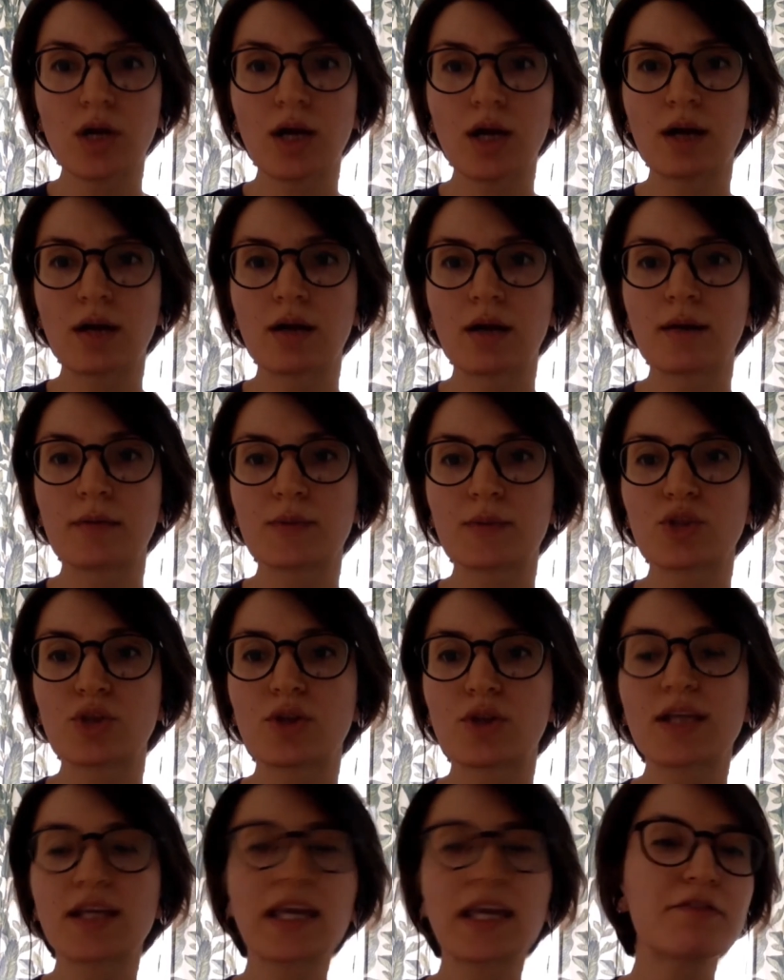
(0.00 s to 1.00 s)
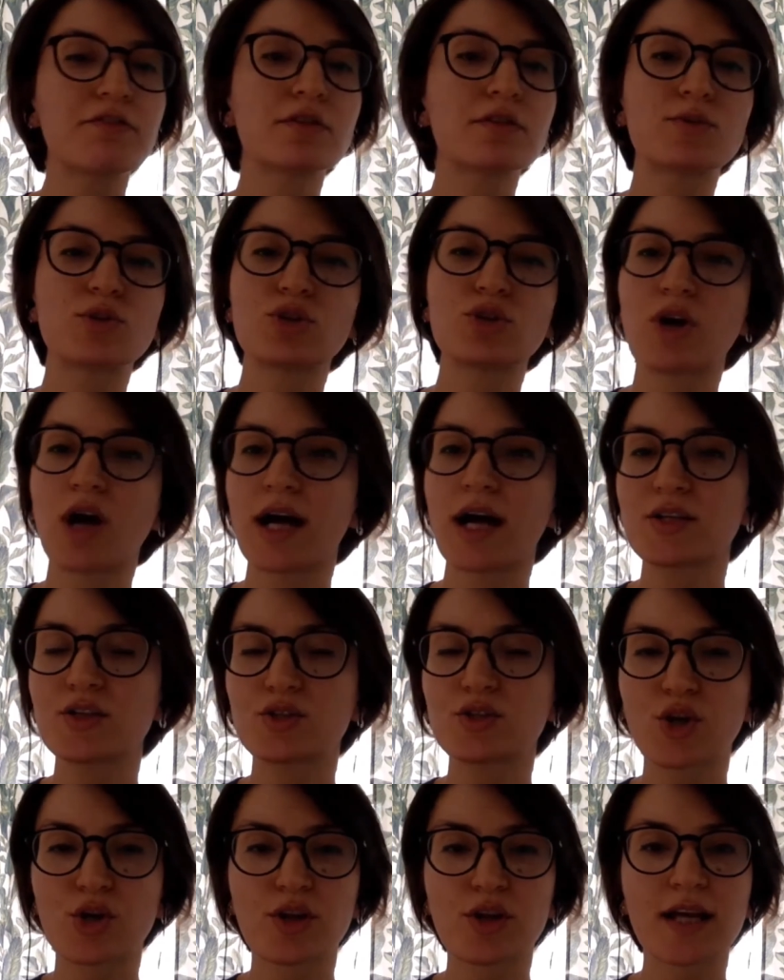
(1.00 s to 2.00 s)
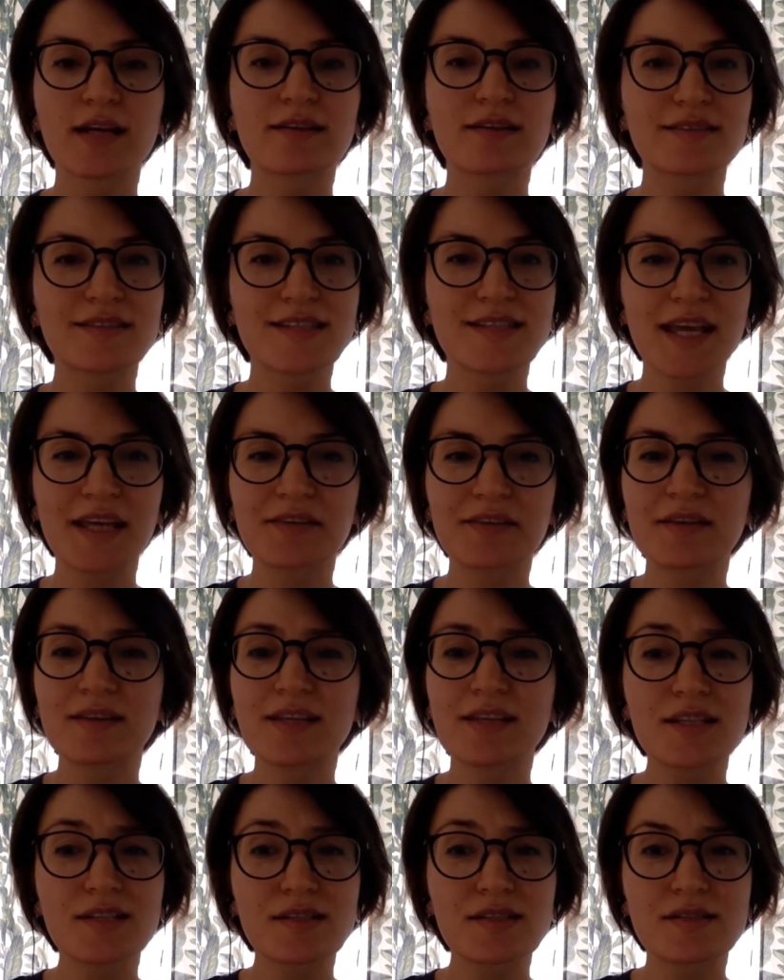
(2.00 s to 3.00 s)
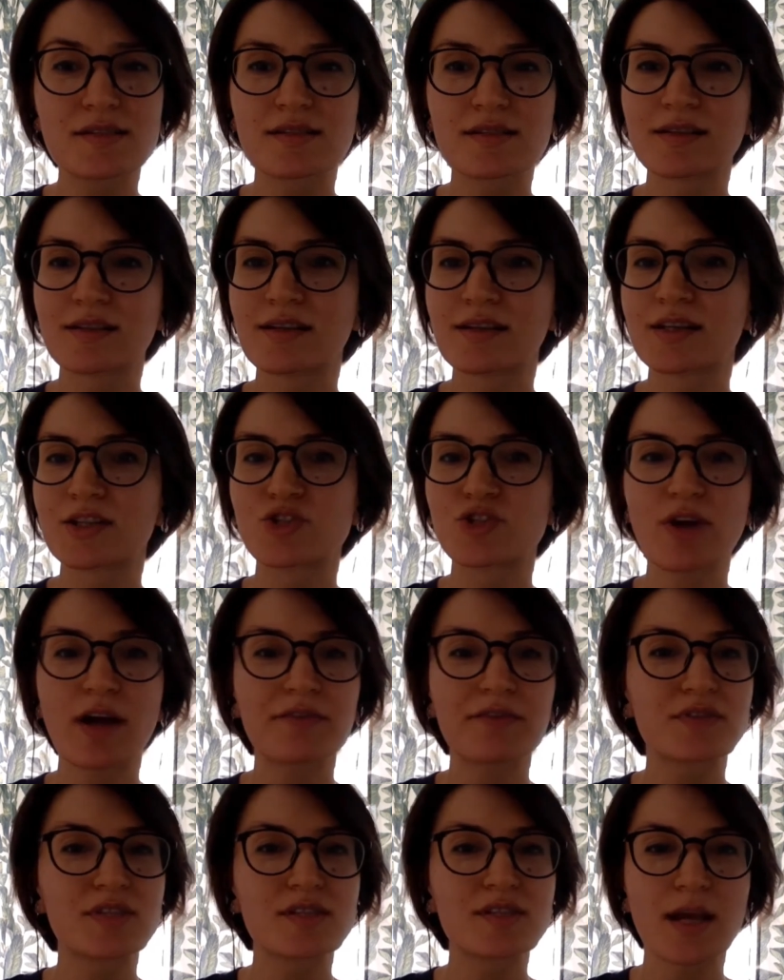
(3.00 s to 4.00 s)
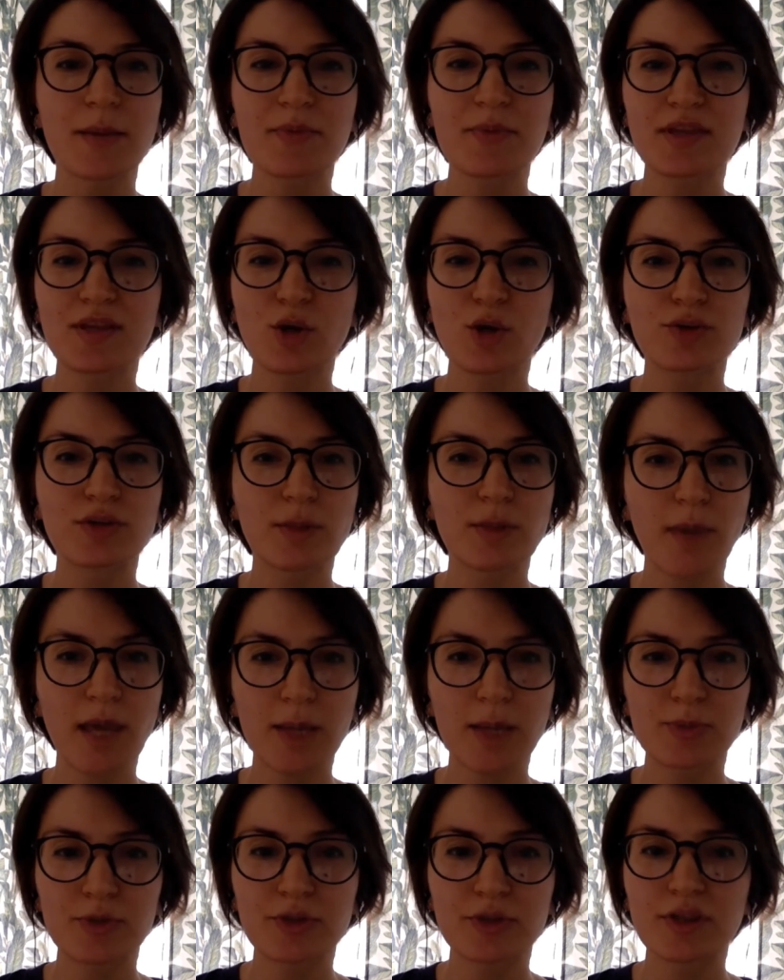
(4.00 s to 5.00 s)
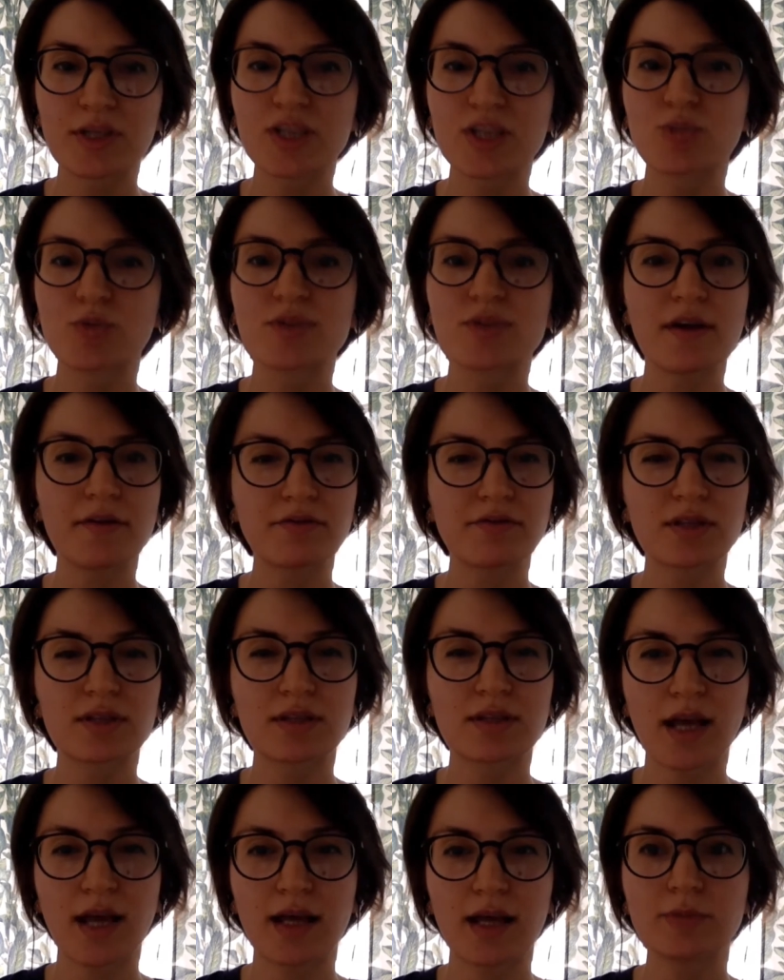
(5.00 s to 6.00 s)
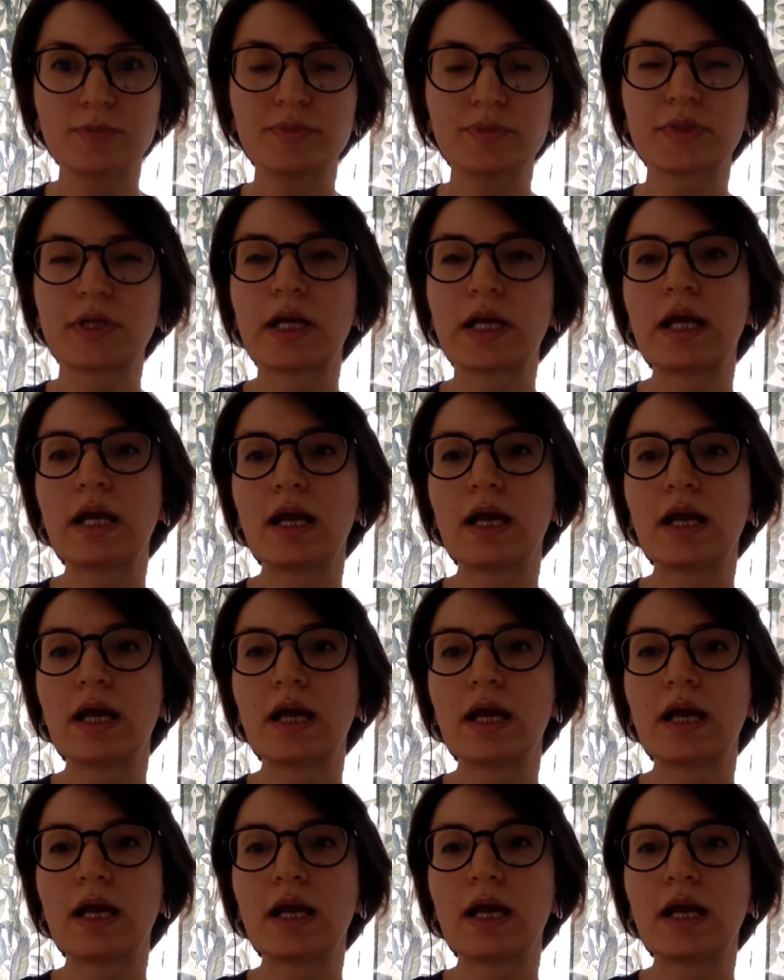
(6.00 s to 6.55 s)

Even, I don't know, take the least draft something on the paper, it will definitely help.